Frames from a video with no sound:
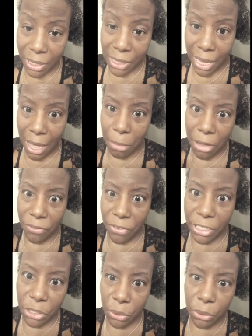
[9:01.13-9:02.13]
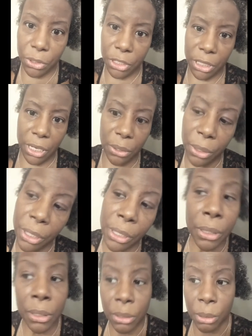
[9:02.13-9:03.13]
because I have my fish oil gel.
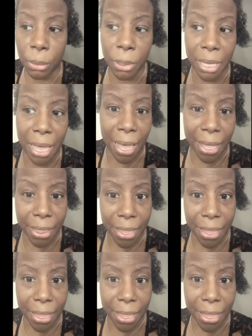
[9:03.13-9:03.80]
So I'm going to add